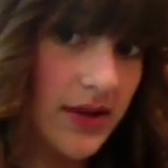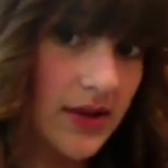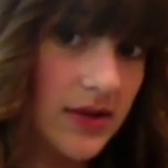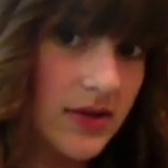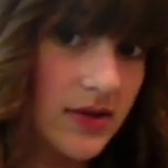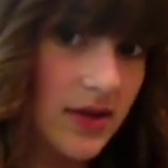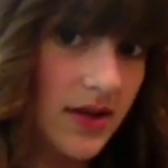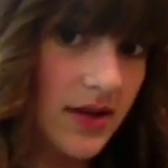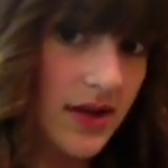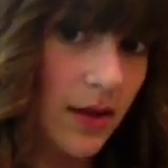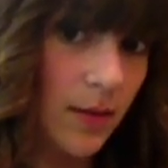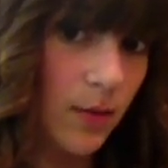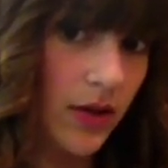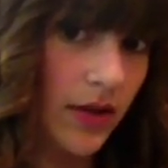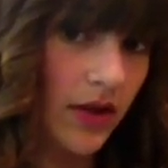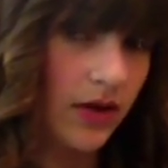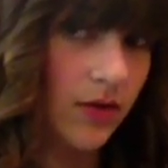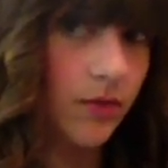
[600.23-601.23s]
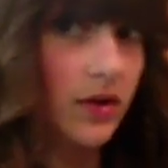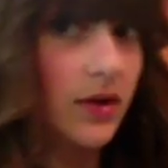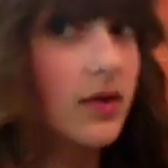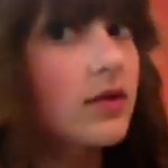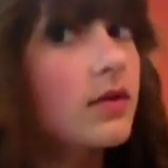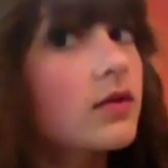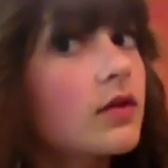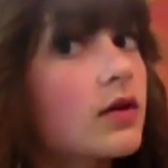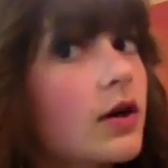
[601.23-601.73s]
it the same way that it was
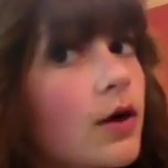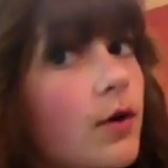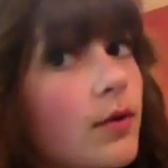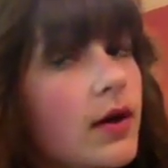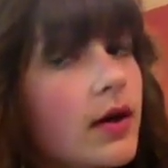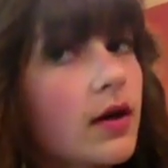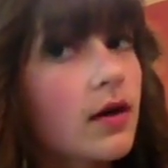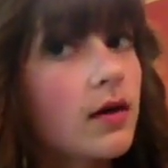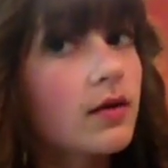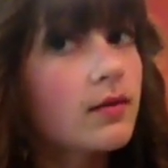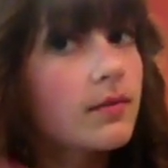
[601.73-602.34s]
going.